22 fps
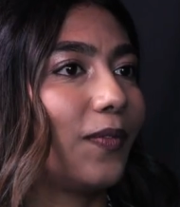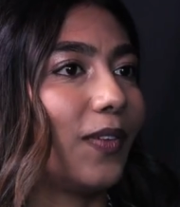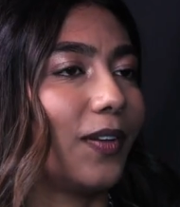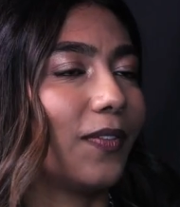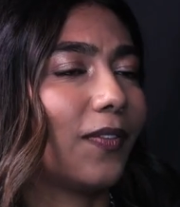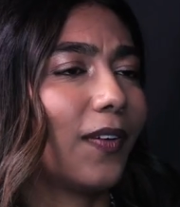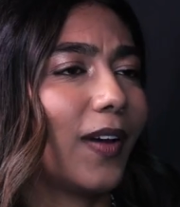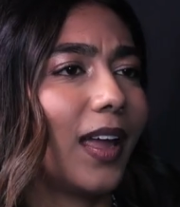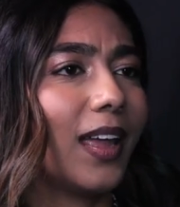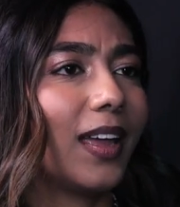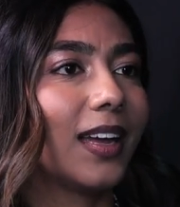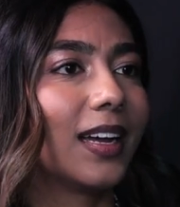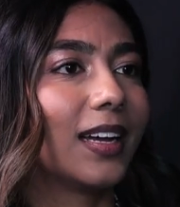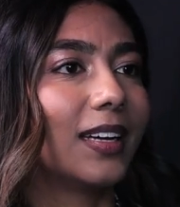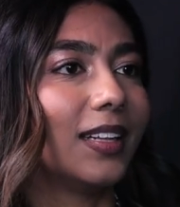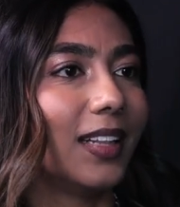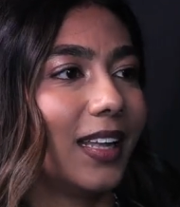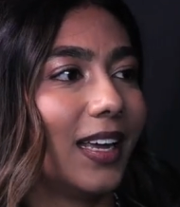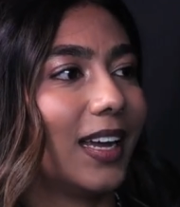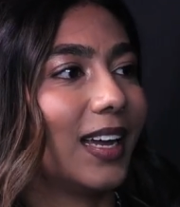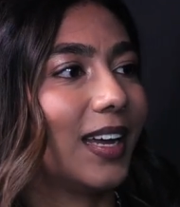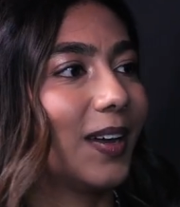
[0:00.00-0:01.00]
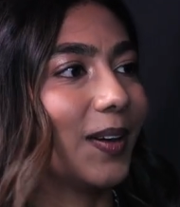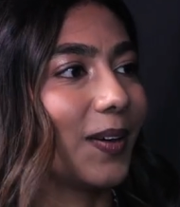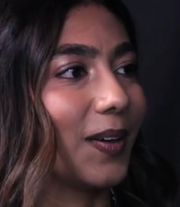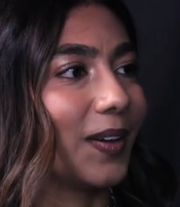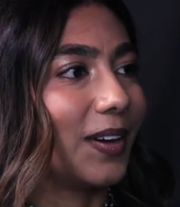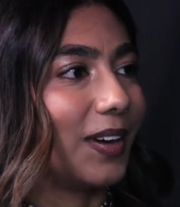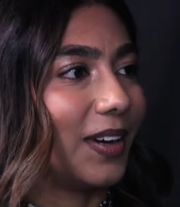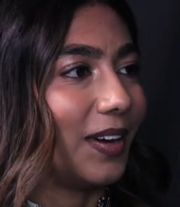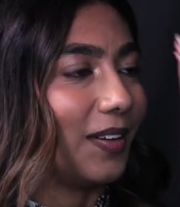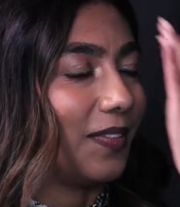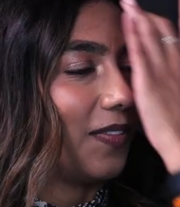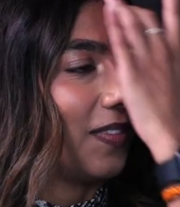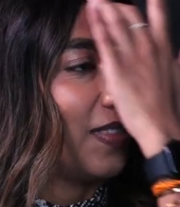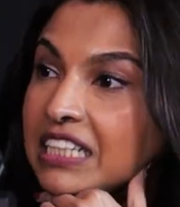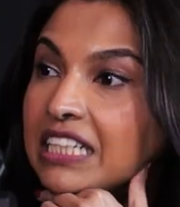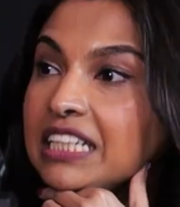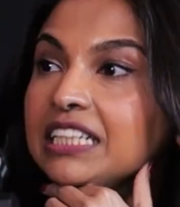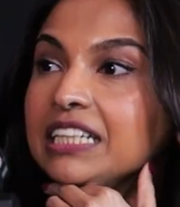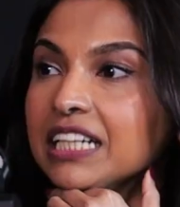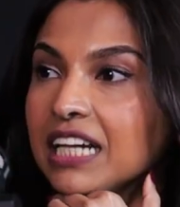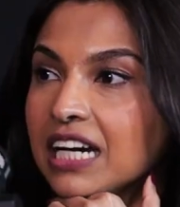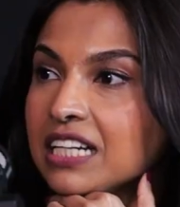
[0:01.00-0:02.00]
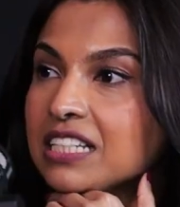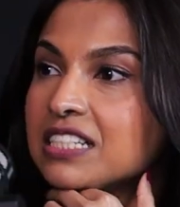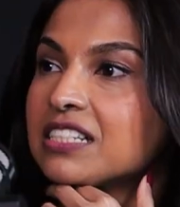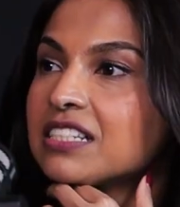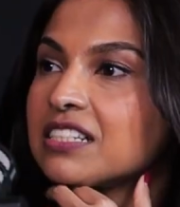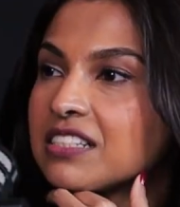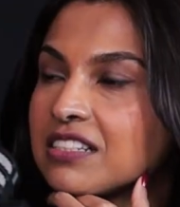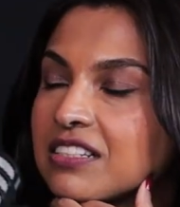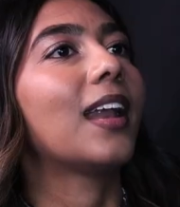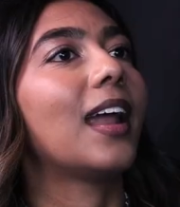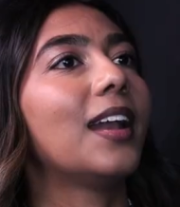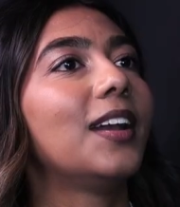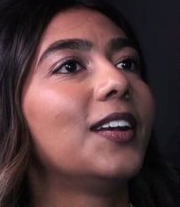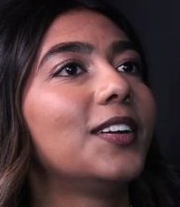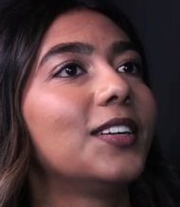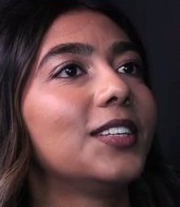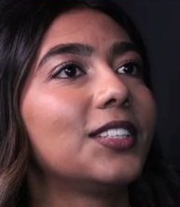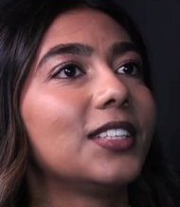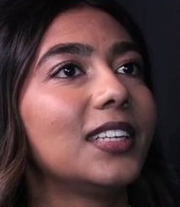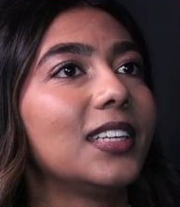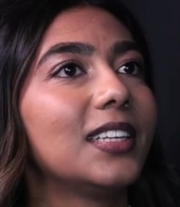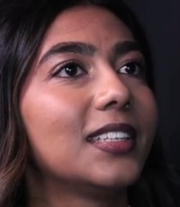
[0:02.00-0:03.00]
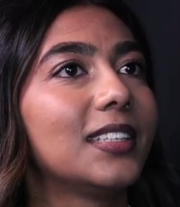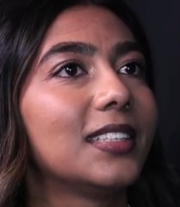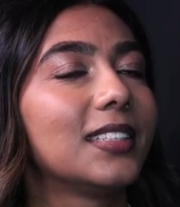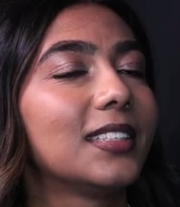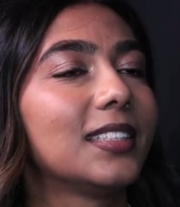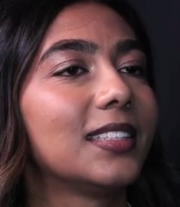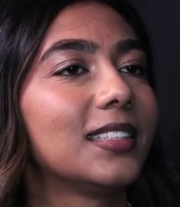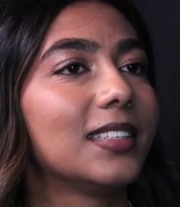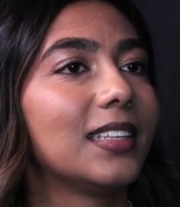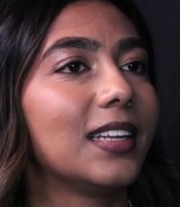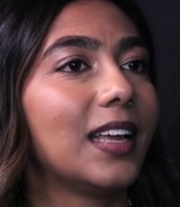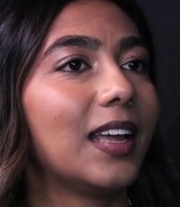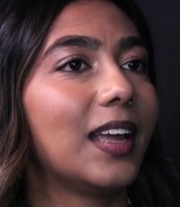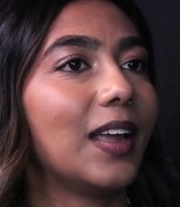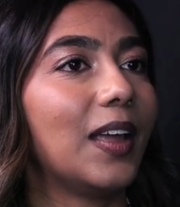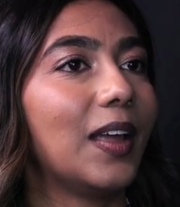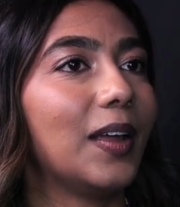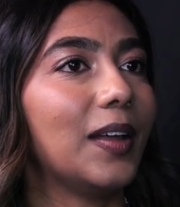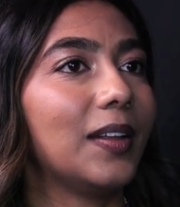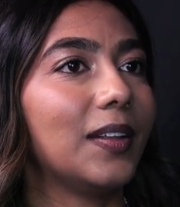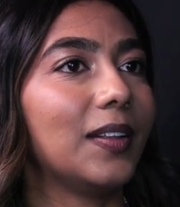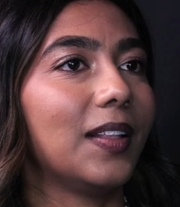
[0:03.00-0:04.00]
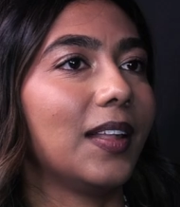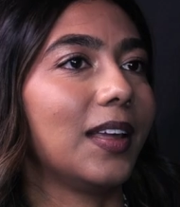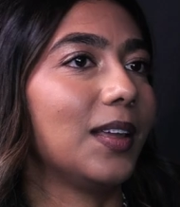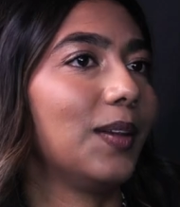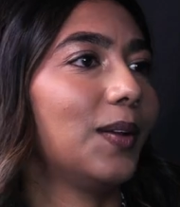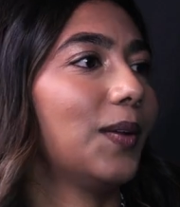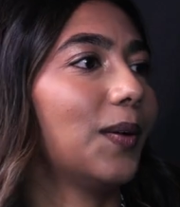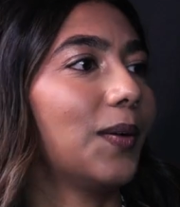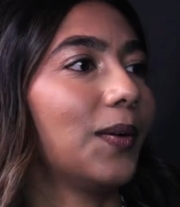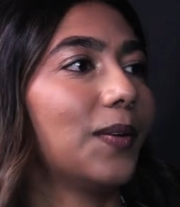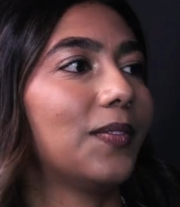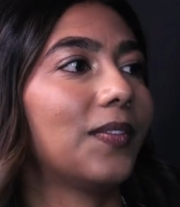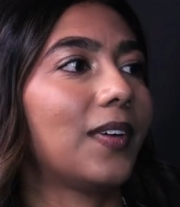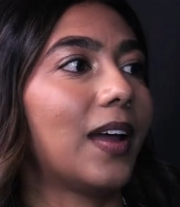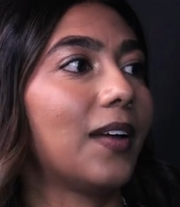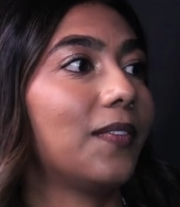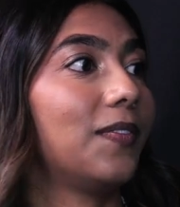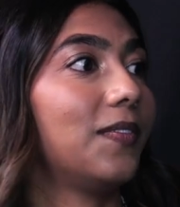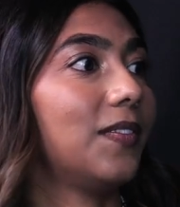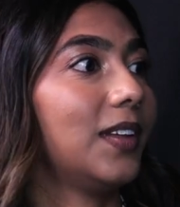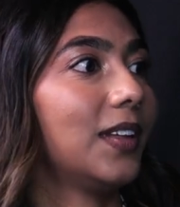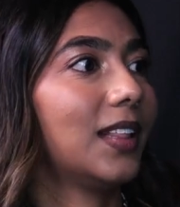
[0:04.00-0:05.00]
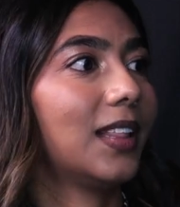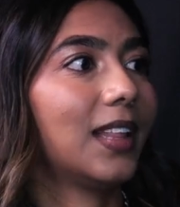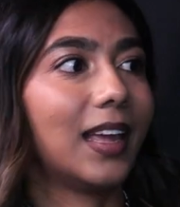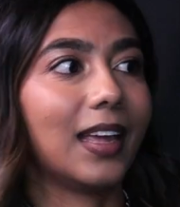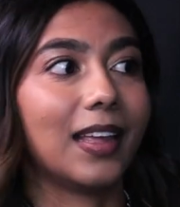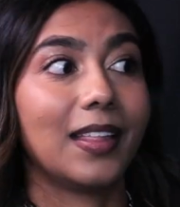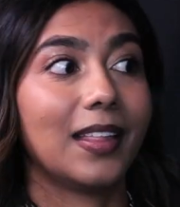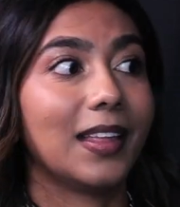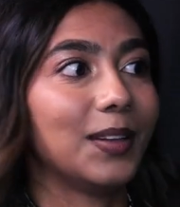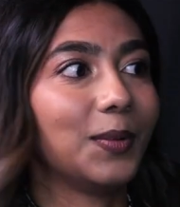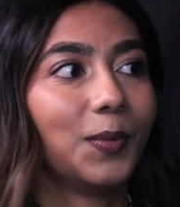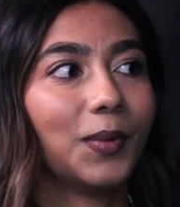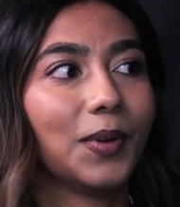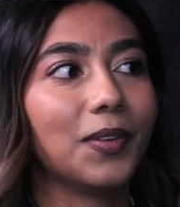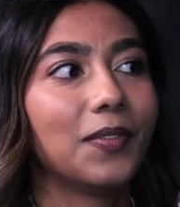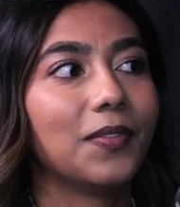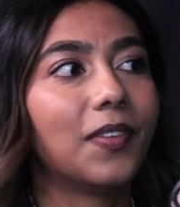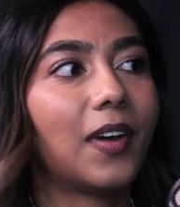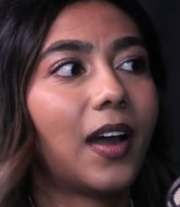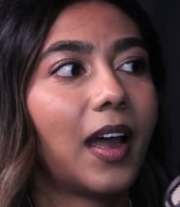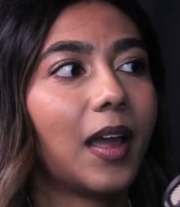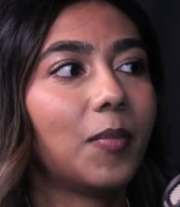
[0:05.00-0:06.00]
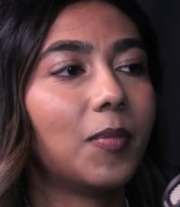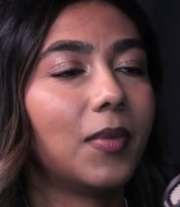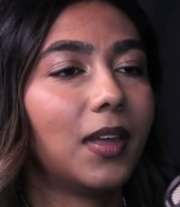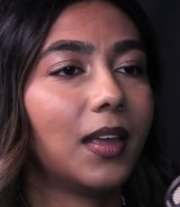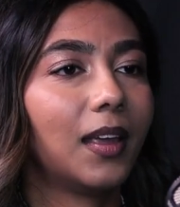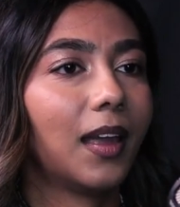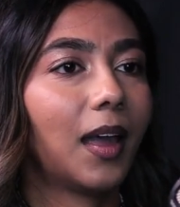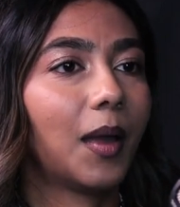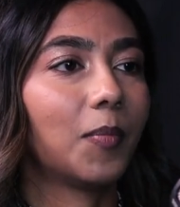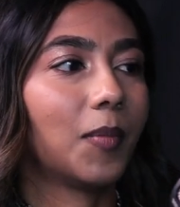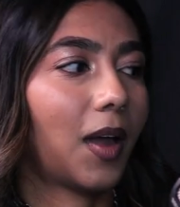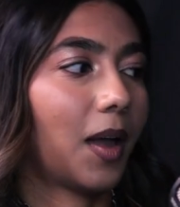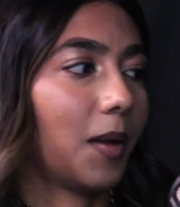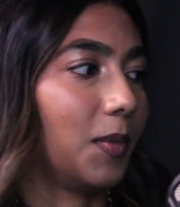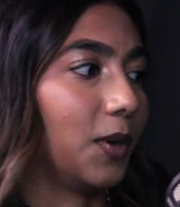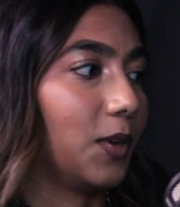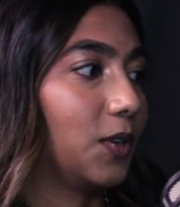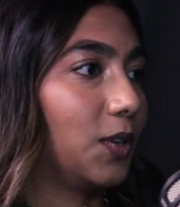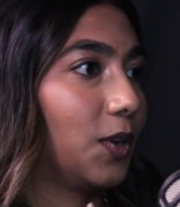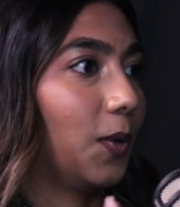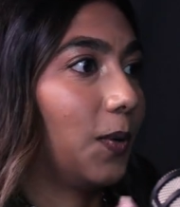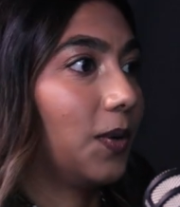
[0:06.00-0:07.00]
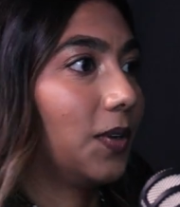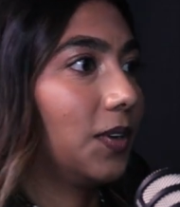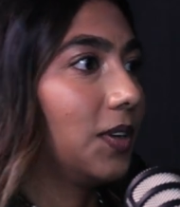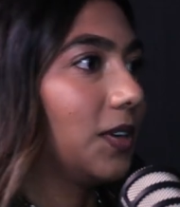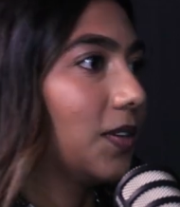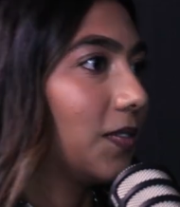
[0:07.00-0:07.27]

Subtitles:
If I click, or if that energy is, like, if I feel like we're vibing, I'm a total